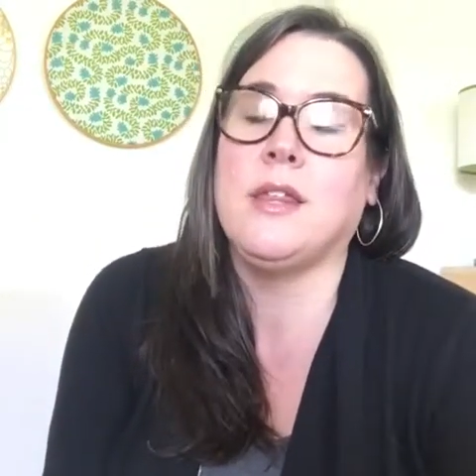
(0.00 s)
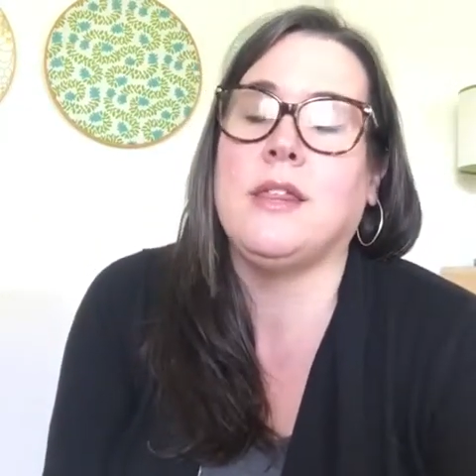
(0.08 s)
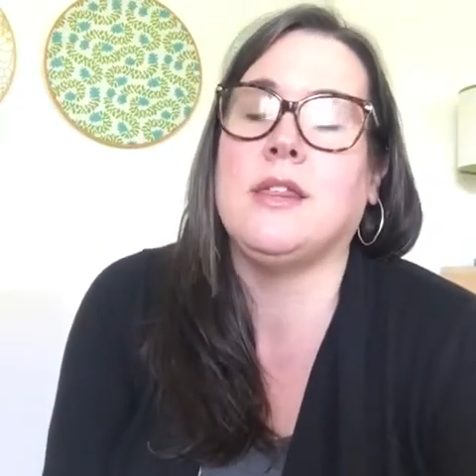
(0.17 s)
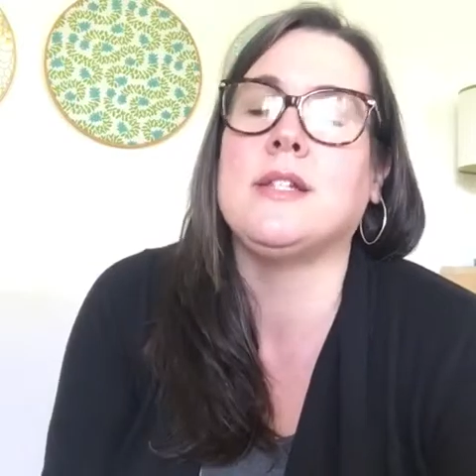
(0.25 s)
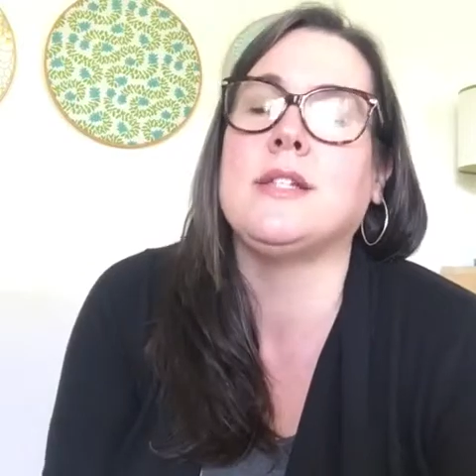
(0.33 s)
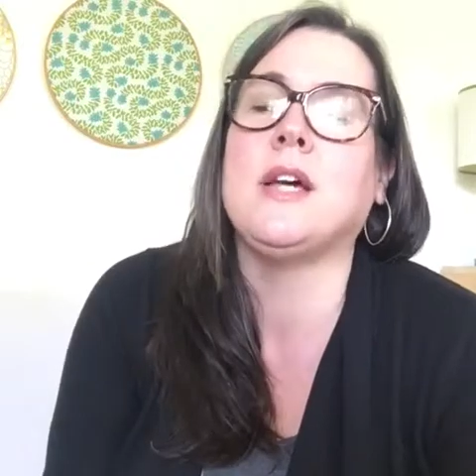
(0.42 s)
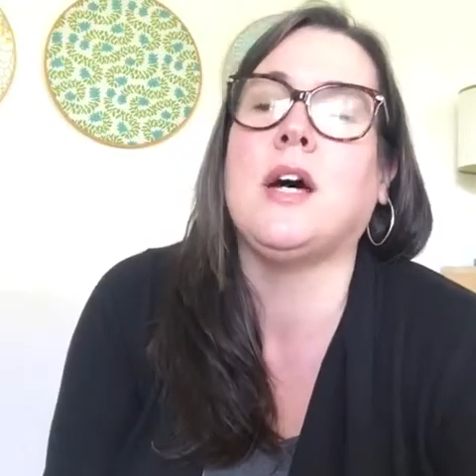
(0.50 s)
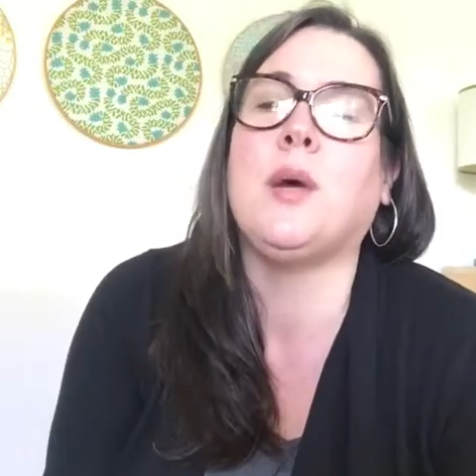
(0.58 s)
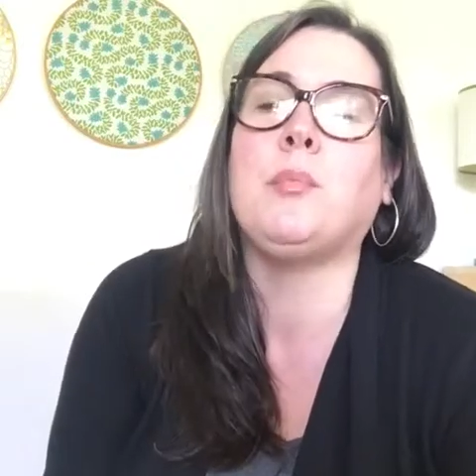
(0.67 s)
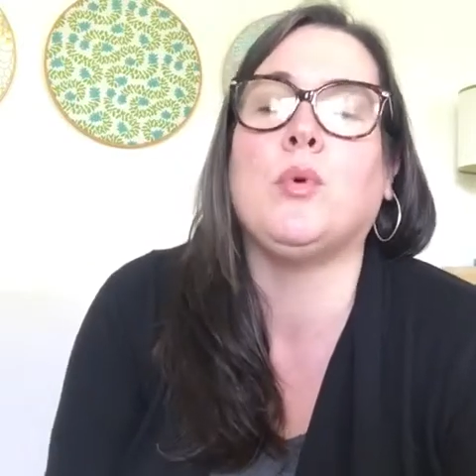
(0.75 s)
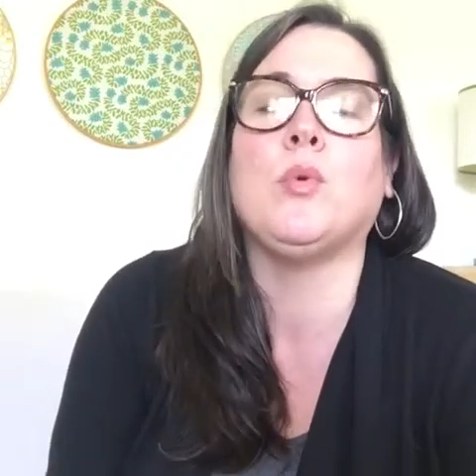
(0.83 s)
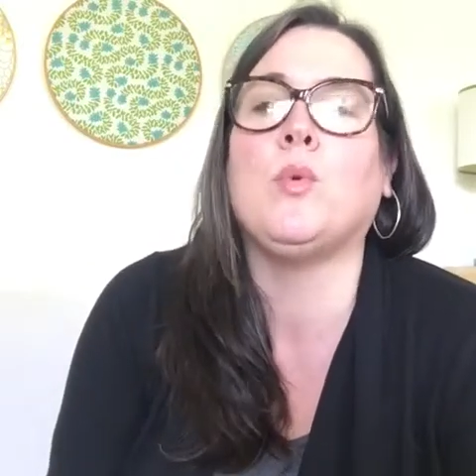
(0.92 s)
the
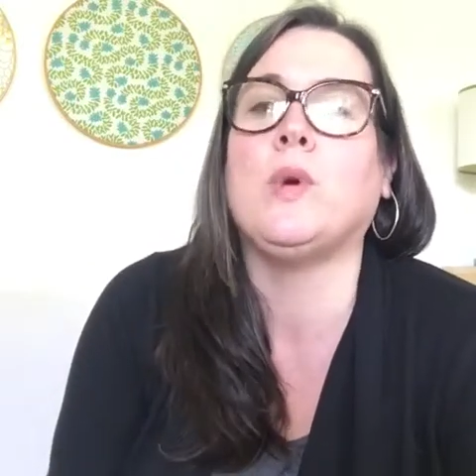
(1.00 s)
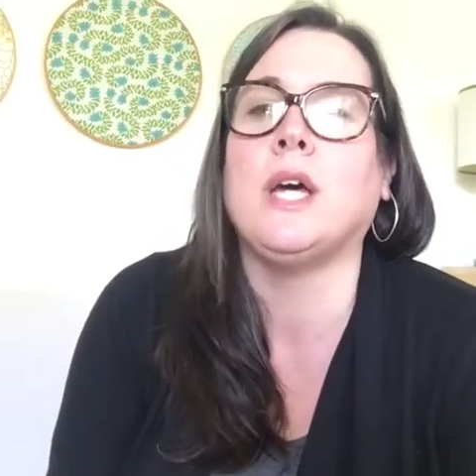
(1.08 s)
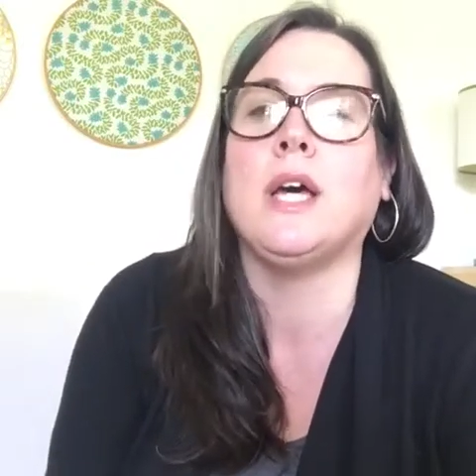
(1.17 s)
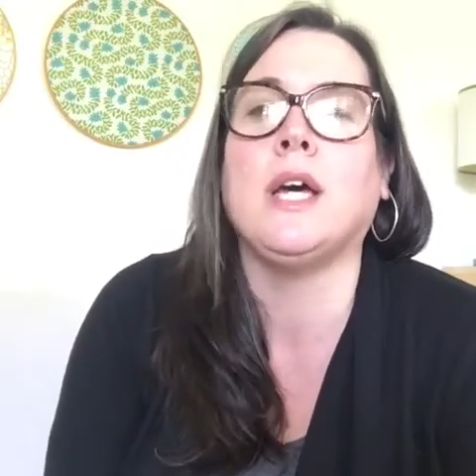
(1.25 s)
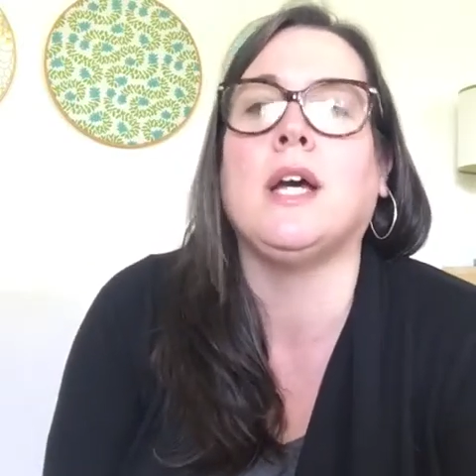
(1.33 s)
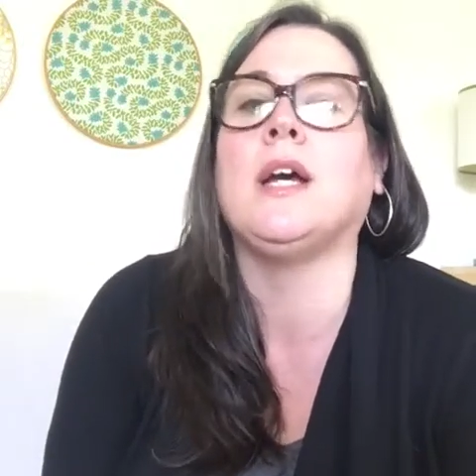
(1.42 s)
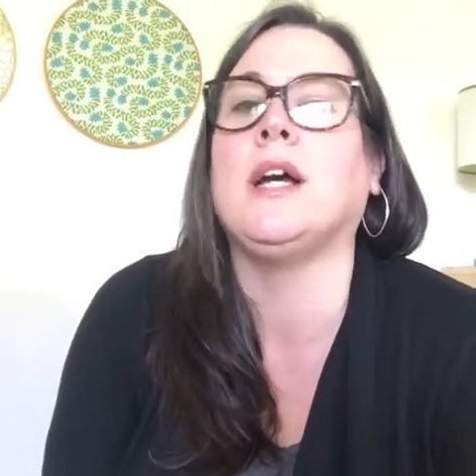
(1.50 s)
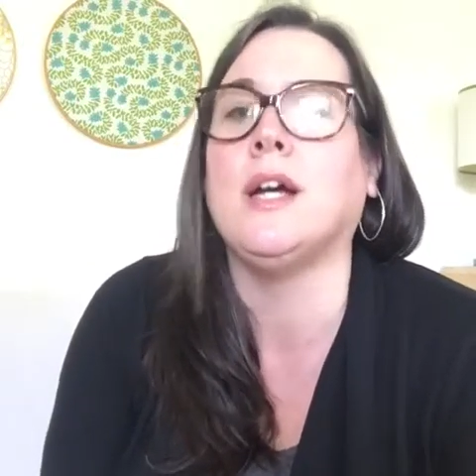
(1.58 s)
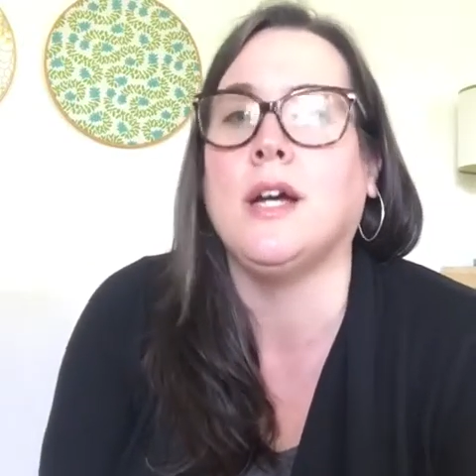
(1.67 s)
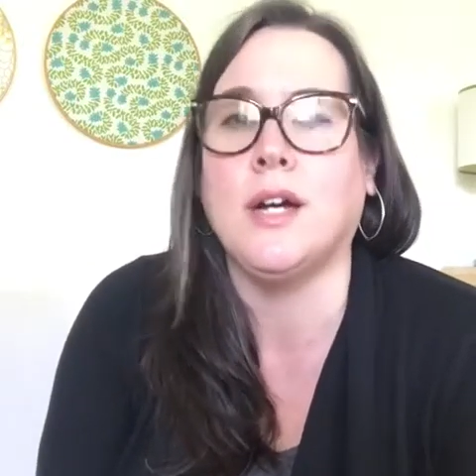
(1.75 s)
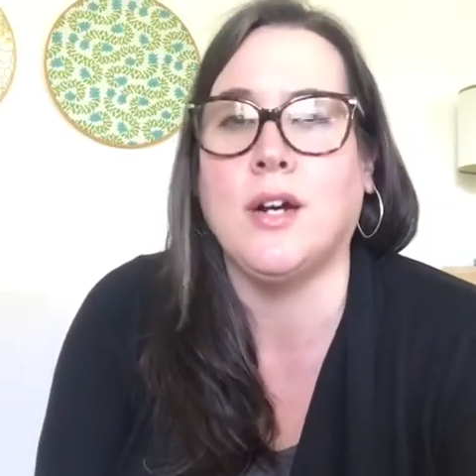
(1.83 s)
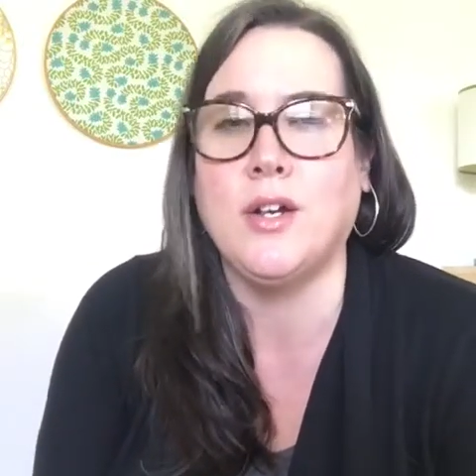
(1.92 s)

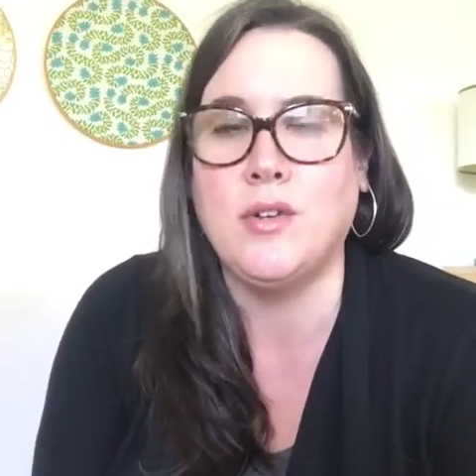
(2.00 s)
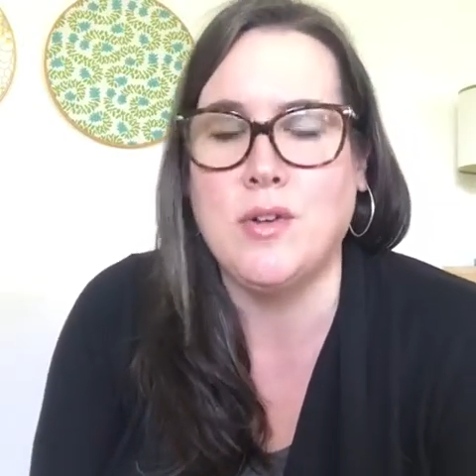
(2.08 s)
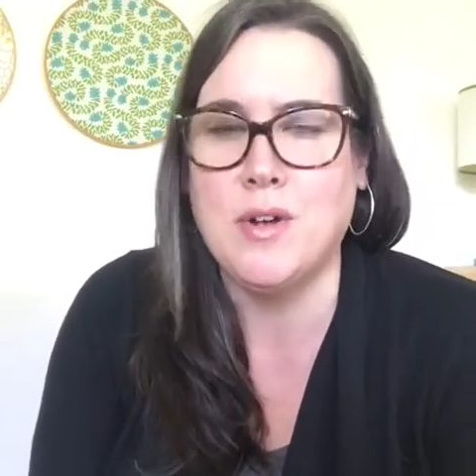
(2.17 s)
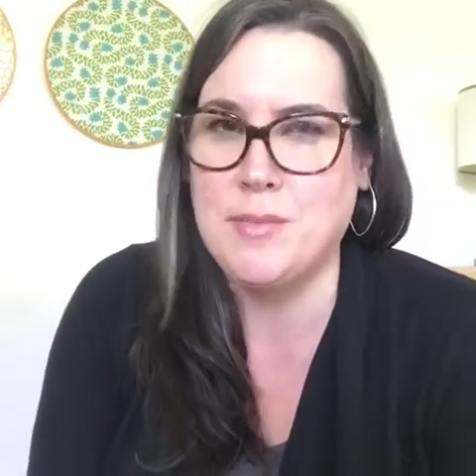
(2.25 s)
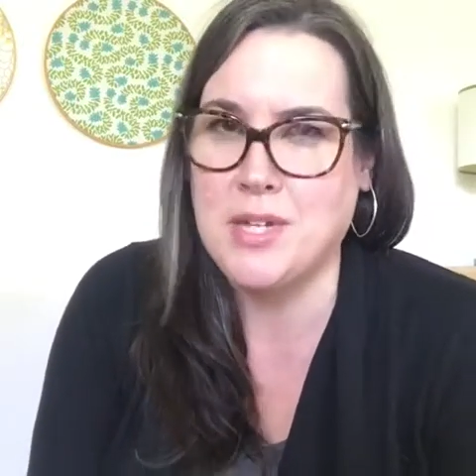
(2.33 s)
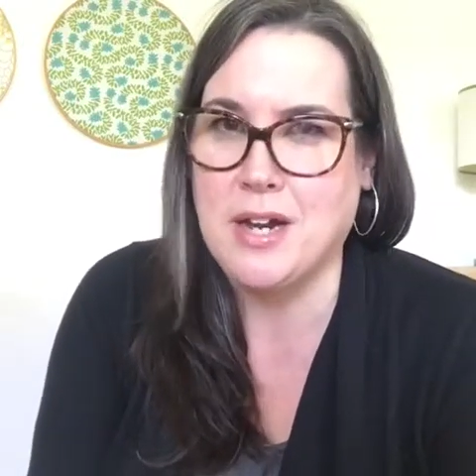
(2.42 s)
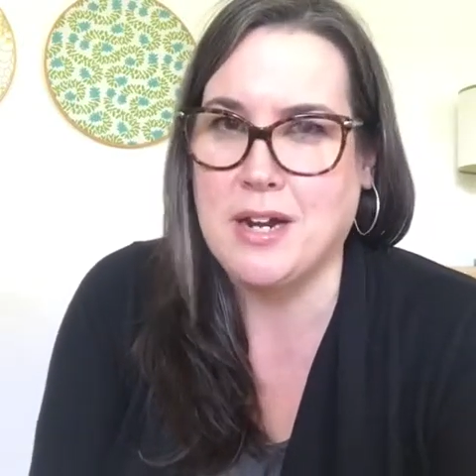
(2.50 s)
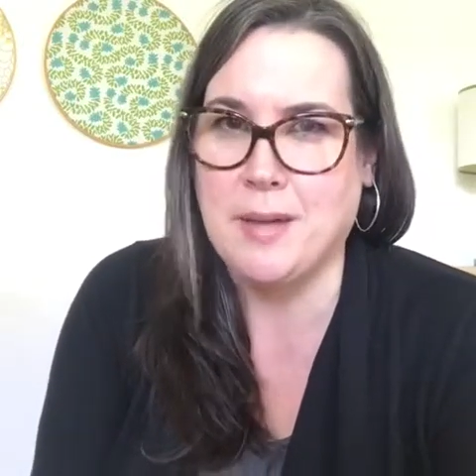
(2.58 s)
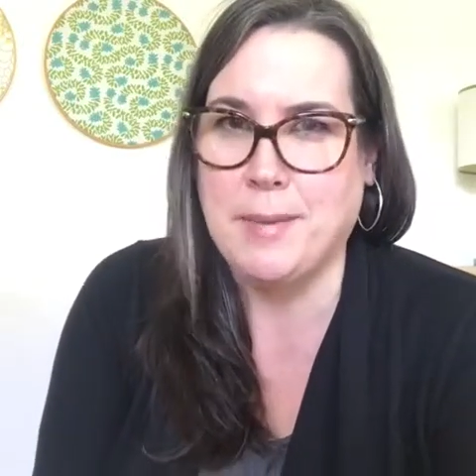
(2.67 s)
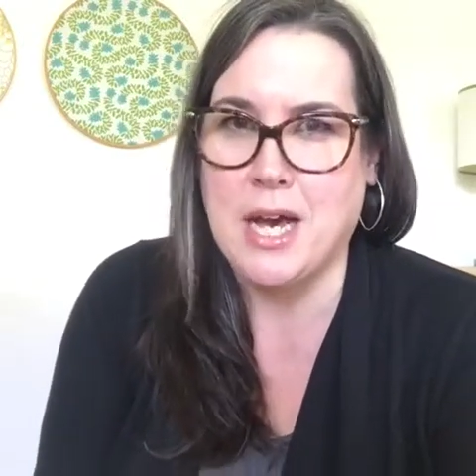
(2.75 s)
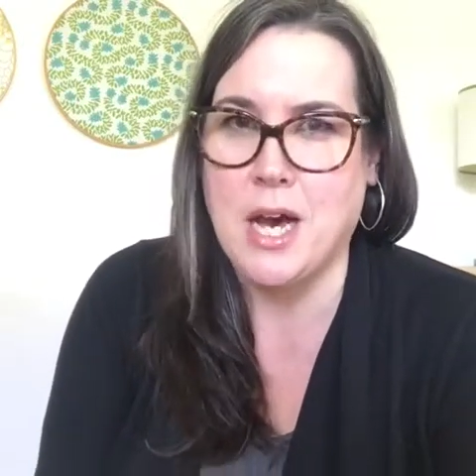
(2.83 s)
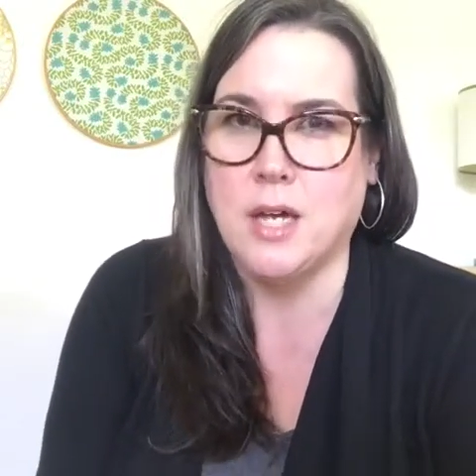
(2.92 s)
Tupperware? You know what I'm talking
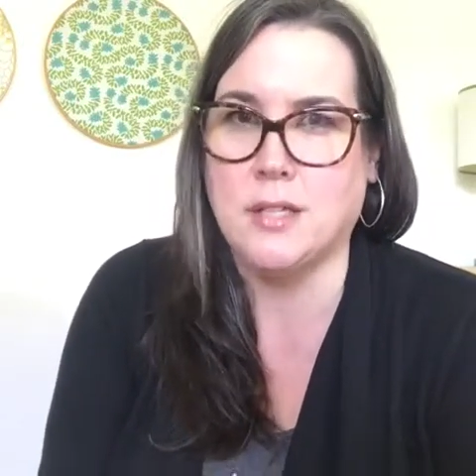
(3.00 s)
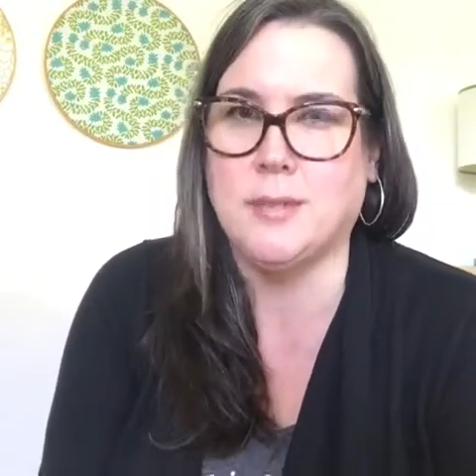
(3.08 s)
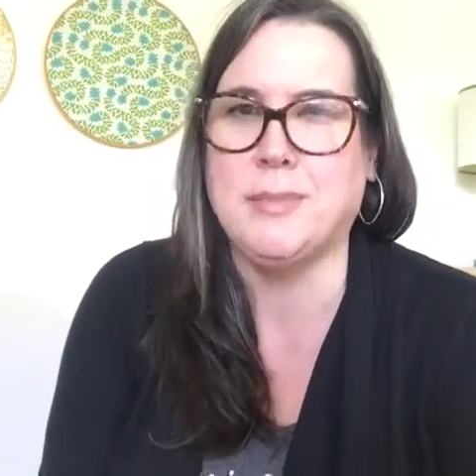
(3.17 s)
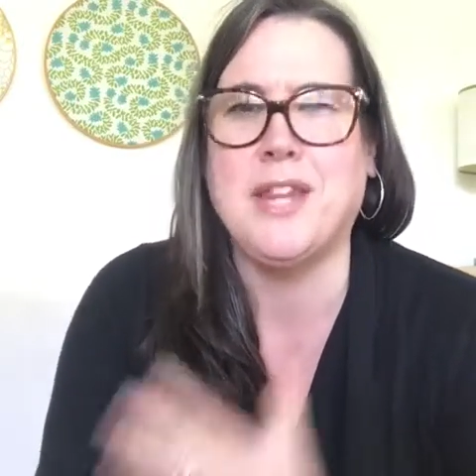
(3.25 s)
about.